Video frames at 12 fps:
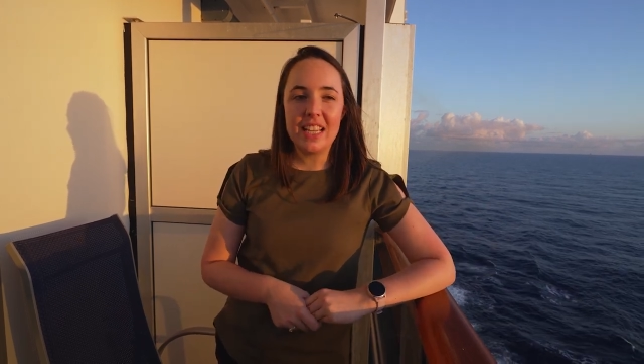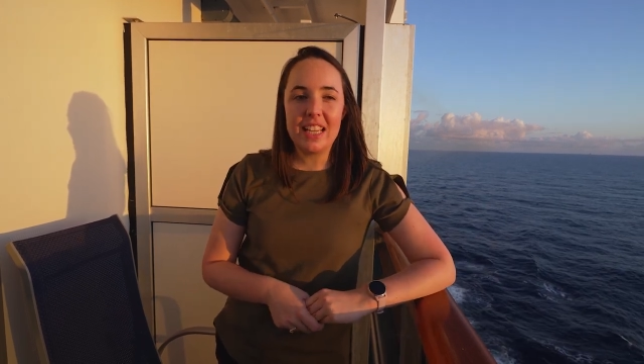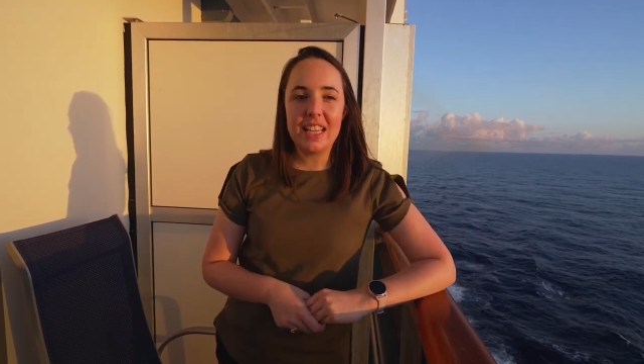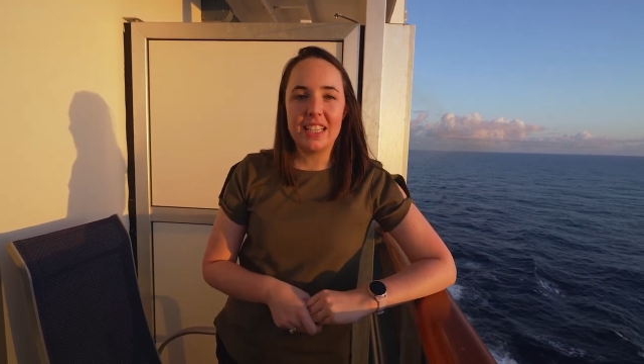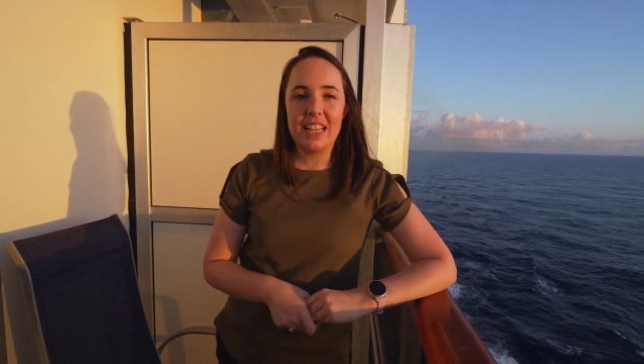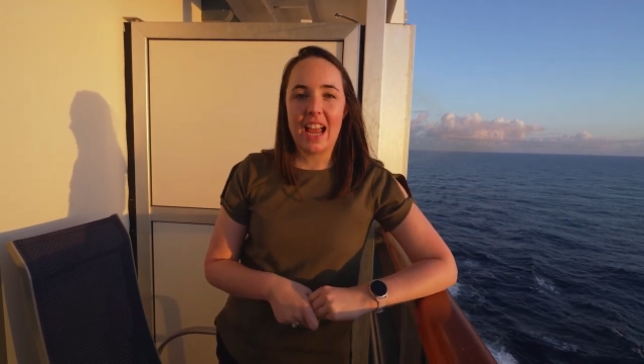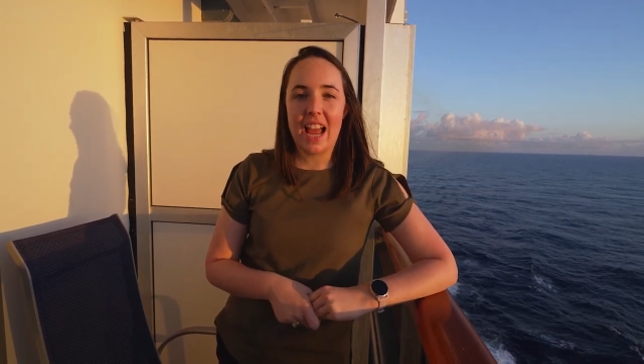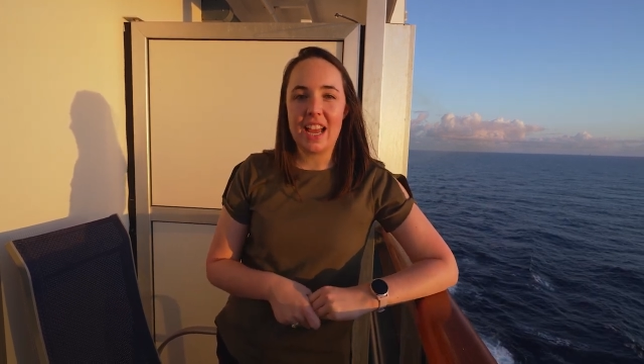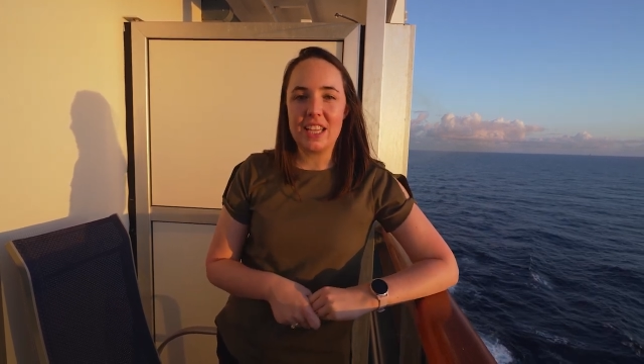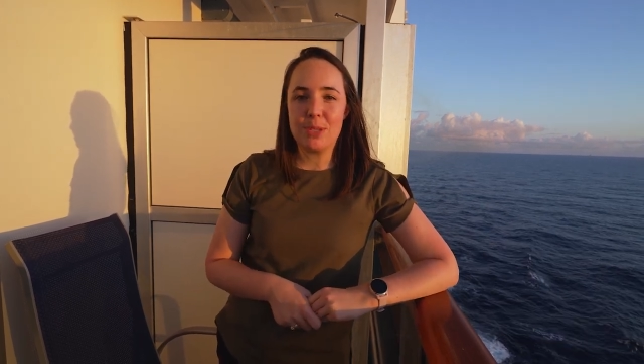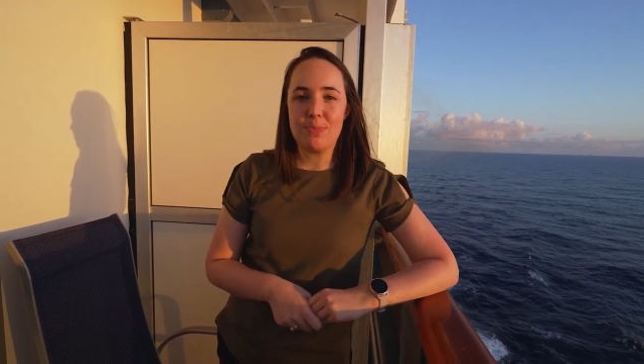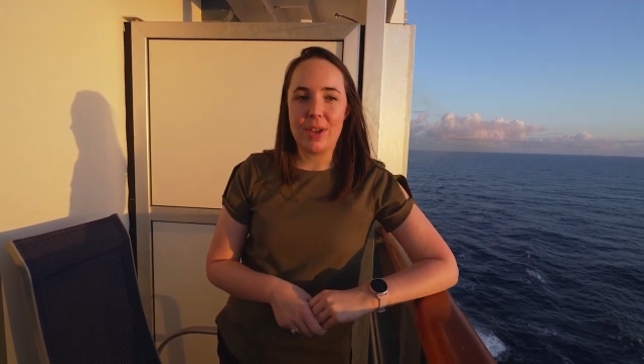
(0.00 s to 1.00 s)
it
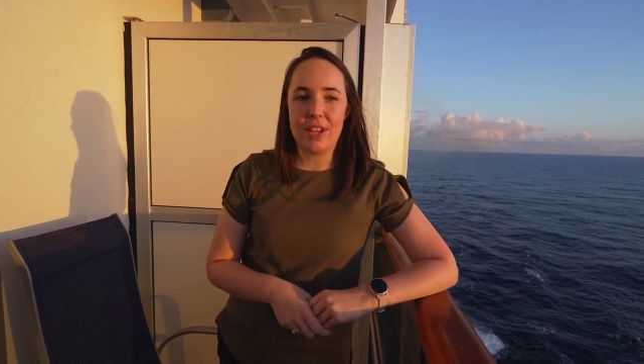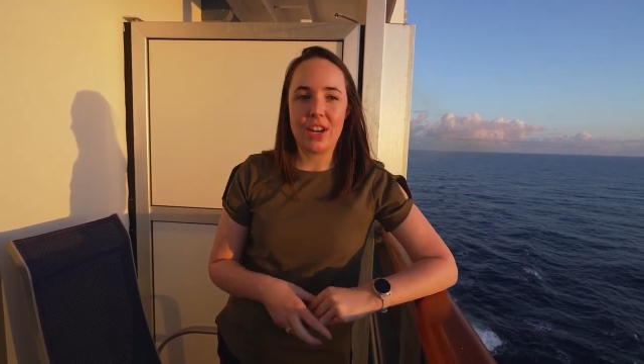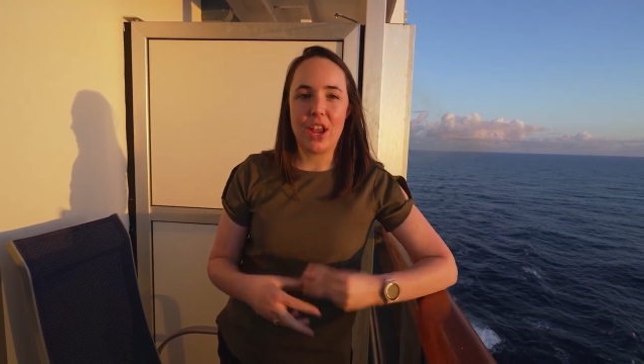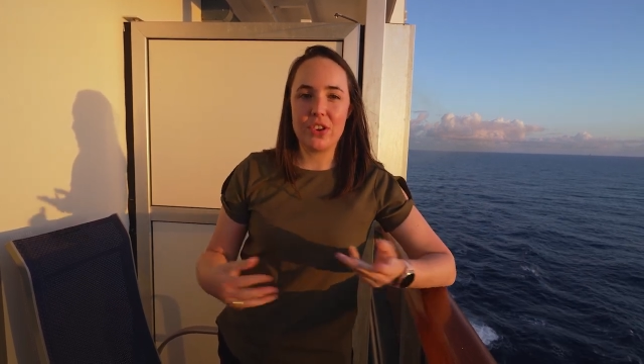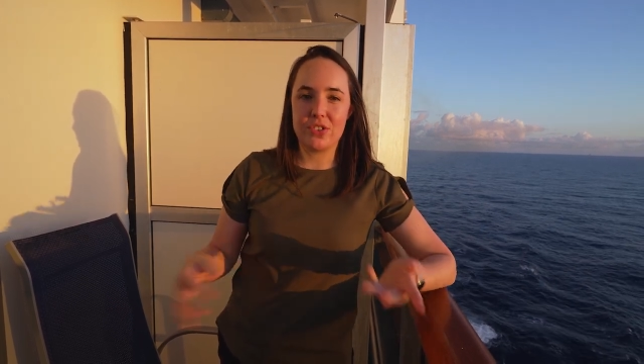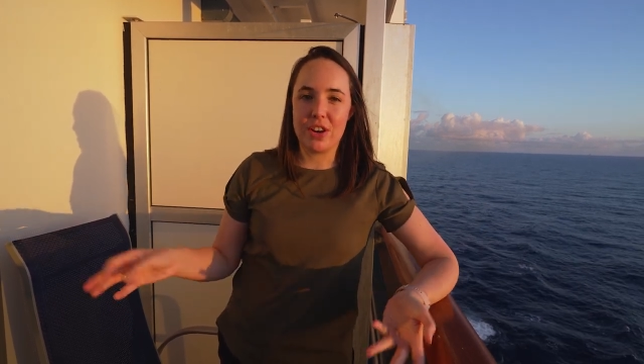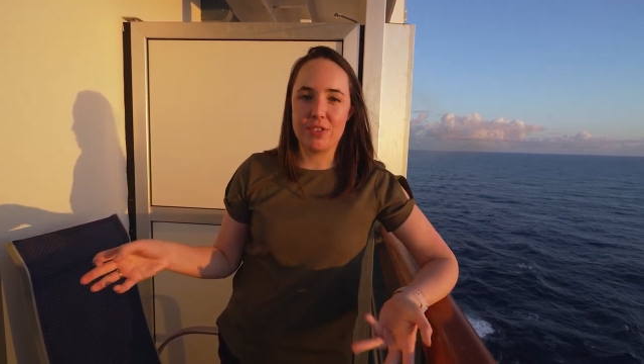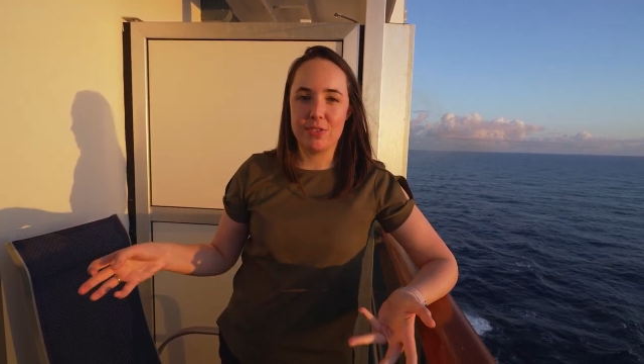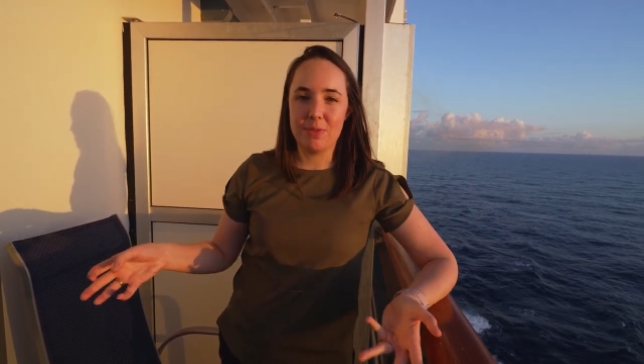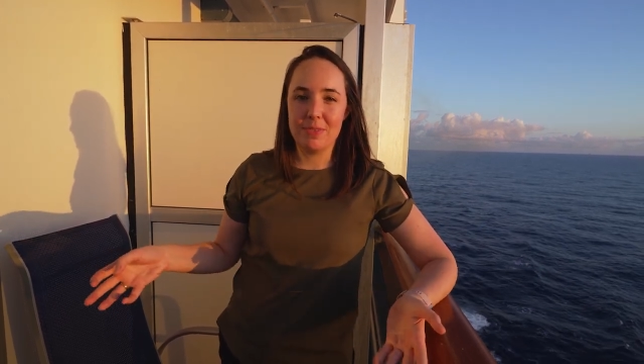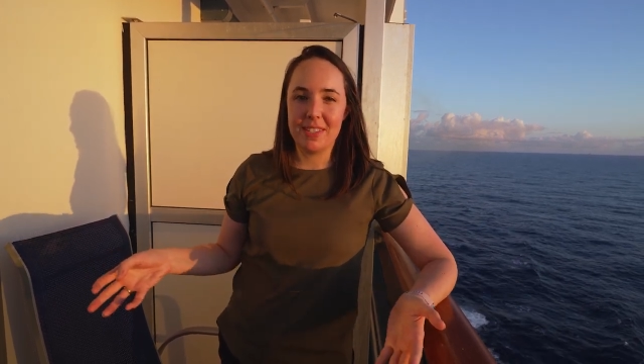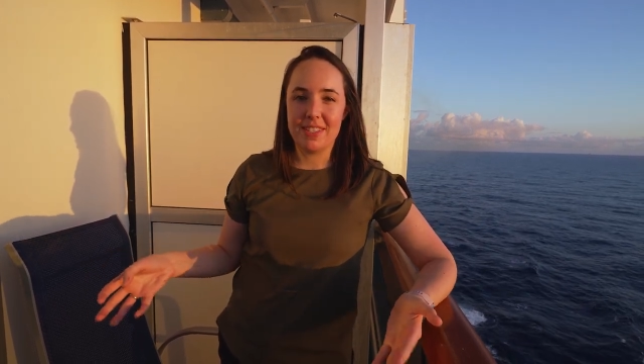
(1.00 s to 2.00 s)
has been a great
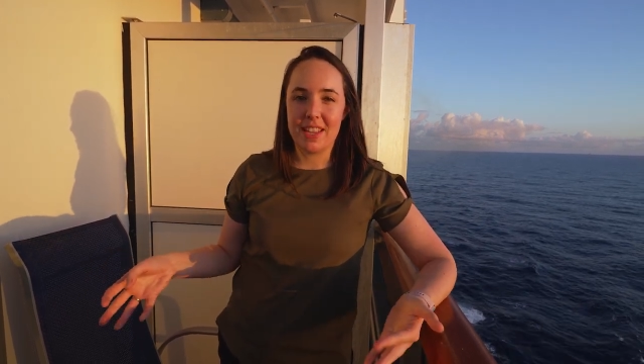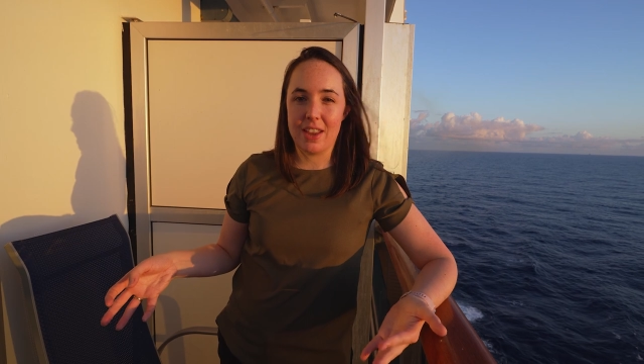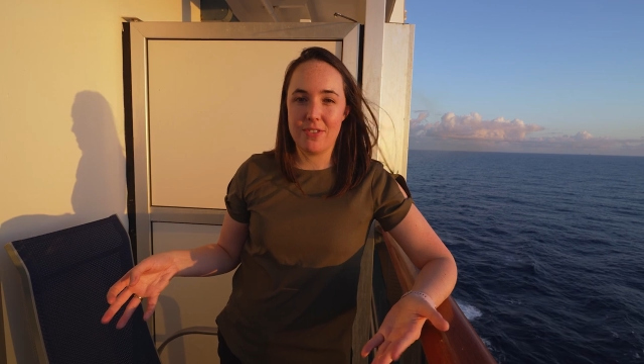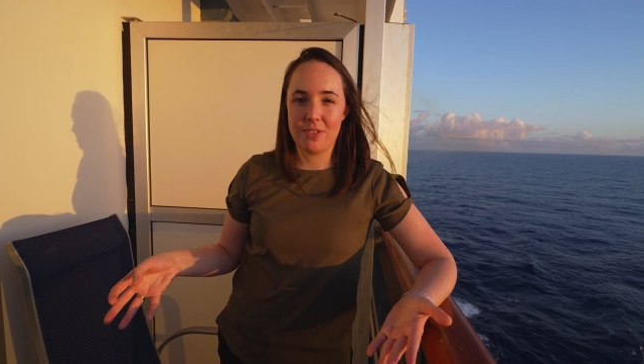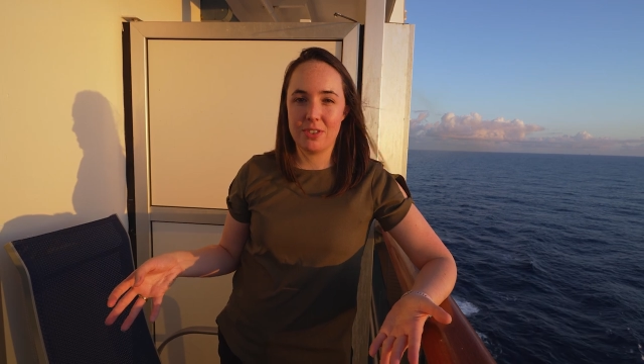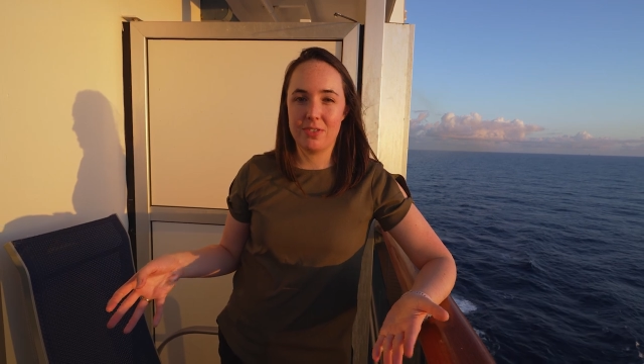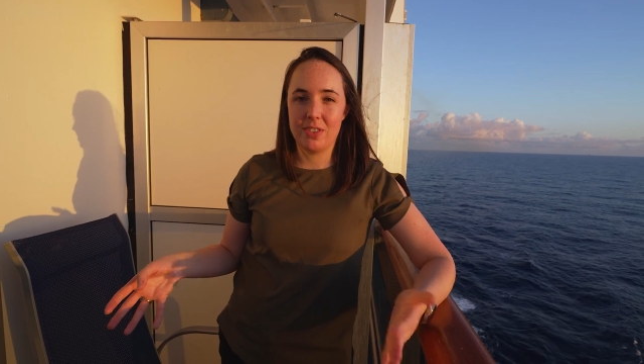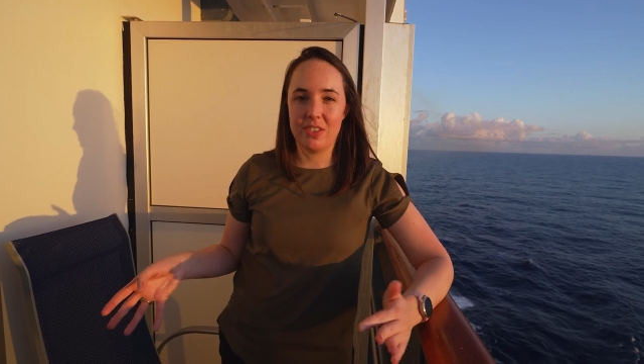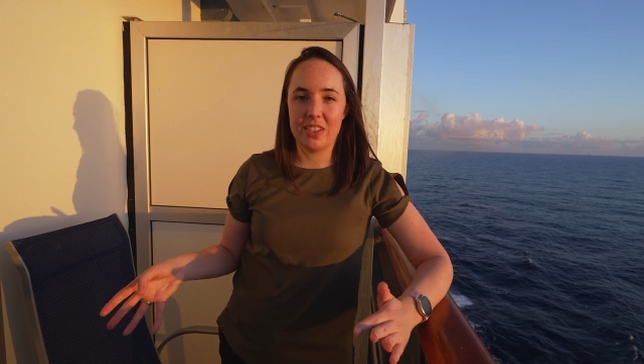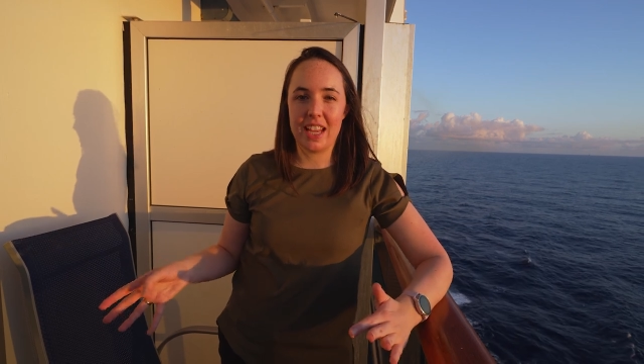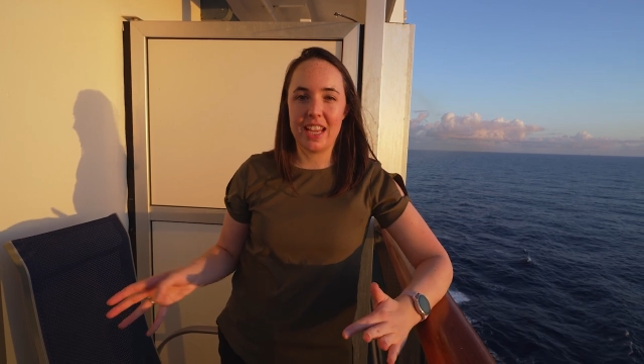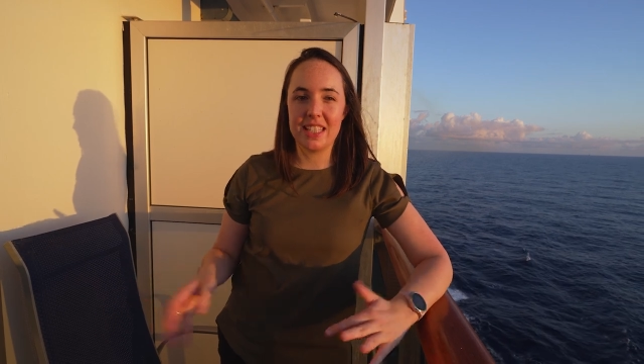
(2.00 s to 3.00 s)
room to stay for a few
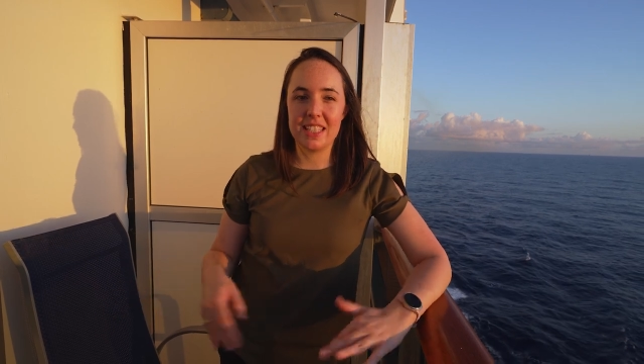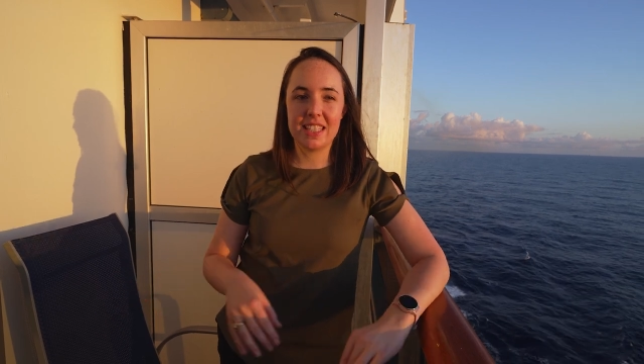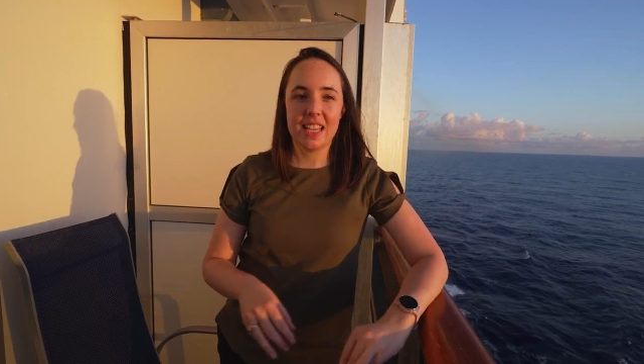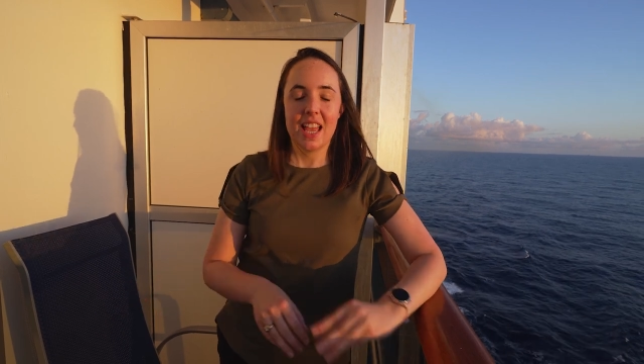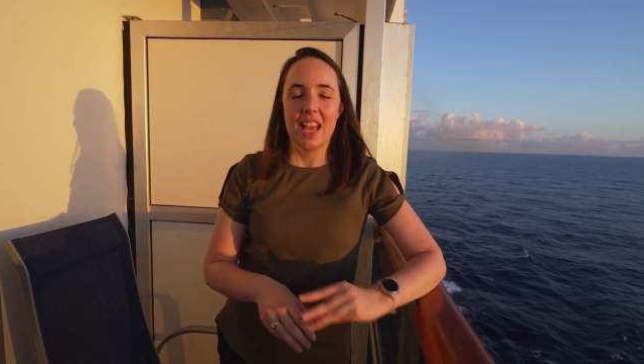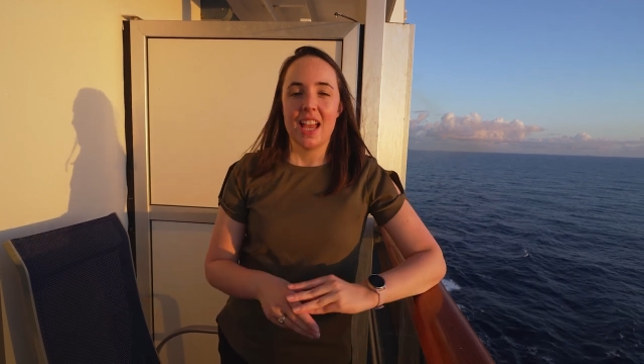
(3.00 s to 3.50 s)
nights,